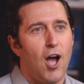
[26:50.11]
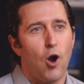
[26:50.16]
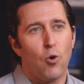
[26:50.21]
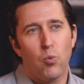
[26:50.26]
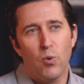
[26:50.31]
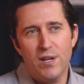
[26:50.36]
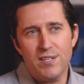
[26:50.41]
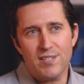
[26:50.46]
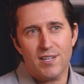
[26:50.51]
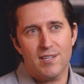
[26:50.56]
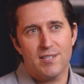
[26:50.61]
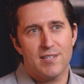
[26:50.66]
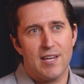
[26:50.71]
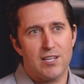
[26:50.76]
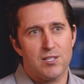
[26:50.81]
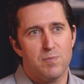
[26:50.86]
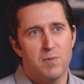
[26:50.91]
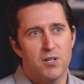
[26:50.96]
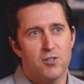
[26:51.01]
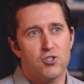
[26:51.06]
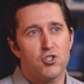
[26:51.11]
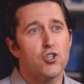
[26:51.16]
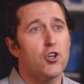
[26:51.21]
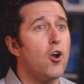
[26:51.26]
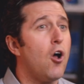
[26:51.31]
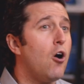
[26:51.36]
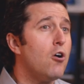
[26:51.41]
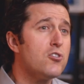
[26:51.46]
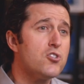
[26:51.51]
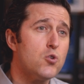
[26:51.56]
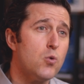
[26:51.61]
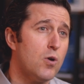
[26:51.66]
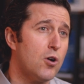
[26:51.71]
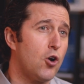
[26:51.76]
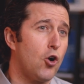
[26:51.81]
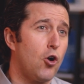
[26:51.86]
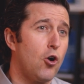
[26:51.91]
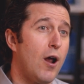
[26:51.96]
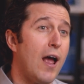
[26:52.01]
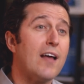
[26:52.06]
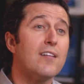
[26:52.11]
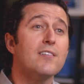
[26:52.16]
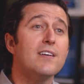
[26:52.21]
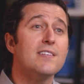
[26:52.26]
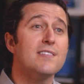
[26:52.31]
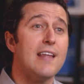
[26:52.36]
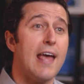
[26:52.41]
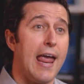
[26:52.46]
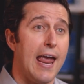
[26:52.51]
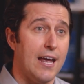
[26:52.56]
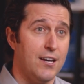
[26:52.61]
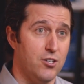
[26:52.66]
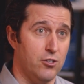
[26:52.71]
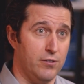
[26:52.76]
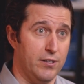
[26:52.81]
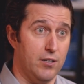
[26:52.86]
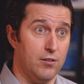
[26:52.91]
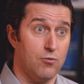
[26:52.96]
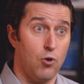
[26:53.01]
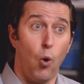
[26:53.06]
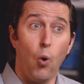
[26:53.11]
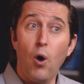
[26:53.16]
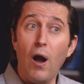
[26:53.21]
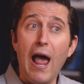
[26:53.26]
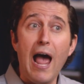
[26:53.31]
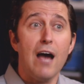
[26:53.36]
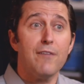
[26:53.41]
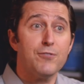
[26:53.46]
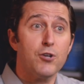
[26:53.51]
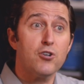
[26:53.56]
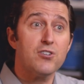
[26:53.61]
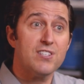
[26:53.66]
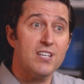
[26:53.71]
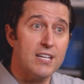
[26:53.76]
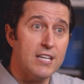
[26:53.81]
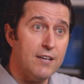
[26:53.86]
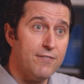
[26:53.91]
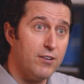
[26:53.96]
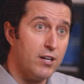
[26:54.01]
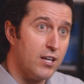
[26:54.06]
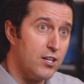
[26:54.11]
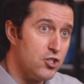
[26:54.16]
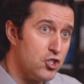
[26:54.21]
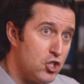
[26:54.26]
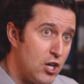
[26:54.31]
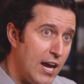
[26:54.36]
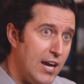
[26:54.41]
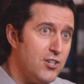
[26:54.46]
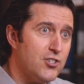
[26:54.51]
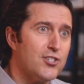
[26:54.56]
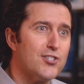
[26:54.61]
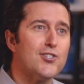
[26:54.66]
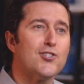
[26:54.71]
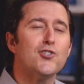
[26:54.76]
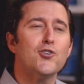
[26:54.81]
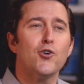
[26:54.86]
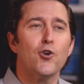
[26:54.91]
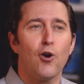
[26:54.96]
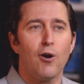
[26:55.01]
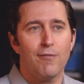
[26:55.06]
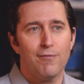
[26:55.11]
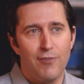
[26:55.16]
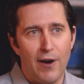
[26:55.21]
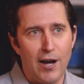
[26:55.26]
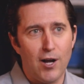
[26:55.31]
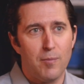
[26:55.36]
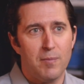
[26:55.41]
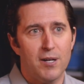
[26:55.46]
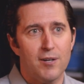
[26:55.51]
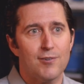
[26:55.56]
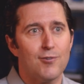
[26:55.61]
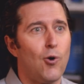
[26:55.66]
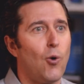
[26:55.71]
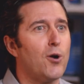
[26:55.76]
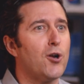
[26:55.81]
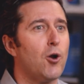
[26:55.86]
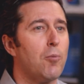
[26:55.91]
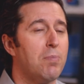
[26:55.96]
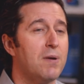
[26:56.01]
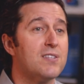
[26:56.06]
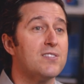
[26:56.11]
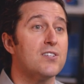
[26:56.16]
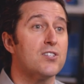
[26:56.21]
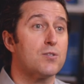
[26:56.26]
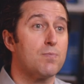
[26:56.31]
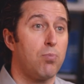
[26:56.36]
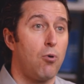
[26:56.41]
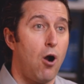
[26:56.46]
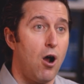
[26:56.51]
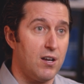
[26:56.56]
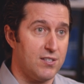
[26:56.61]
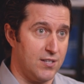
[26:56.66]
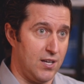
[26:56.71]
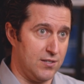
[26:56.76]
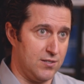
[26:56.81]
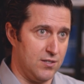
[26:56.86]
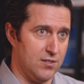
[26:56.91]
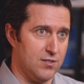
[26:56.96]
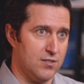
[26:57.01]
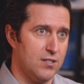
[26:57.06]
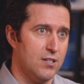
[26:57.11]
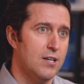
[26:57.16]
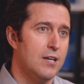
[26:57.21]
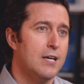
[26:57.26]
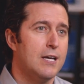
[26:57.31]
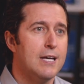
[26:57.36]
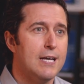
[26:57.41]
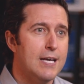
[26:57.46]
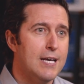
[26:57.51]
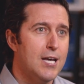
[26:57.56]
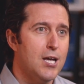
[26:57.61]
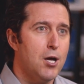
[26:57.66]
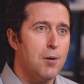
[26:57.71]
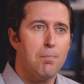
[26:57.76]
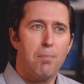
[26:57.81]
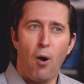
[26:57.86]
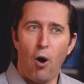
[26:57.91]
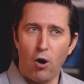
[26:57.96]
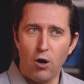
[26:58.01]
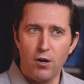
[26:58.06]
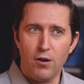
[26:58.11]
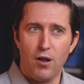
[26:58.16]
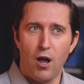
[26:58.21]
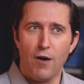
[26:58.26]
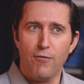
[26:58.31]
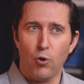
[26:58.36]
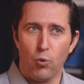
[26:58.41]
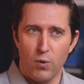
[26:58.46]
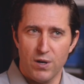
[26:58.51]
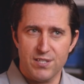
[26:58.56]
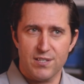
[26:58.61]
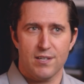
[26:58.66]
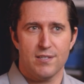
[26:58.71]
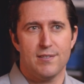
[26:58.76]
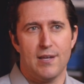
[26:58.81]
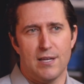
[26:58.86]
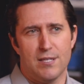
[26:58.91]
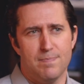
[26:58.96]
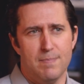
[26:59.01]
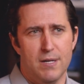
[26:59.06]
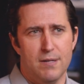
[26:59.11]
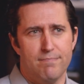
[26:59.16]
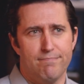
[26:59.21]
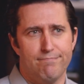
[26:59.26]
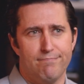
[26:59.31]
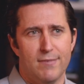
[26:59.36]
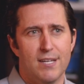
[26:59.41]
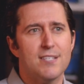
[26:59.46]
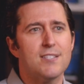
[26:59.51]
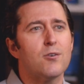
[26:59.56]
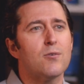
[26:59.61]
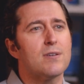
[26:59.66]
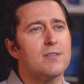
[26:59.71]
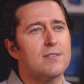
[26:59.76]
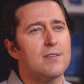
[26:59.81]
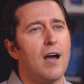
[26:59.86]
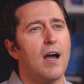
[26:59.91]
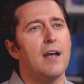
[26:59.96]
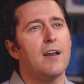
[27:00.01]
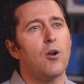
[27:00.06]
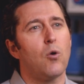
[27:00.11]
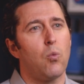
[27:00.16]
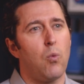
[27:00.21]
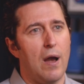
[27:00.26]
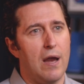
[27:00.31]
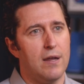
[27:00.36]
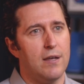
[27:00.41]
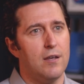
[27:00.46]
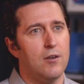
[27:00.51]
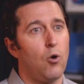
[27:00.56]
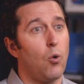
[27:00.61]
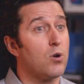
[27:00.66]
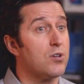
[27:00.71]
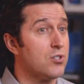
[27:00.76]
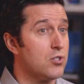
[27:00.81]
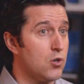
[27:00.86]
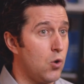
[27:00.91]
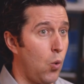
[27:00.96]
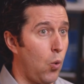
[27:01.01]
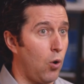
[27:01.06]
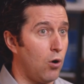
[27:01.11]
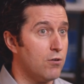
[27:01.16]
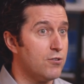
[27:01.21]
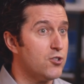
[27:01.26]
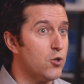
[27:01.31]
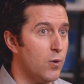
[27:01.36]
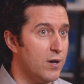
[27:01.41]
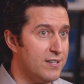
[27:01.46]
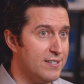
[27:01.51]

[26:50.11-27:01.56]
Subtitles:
A risk assessment should also occur at least annually or after significant changes to your environment or your business processes. Part of a risk assessment is to assign a ranking or score to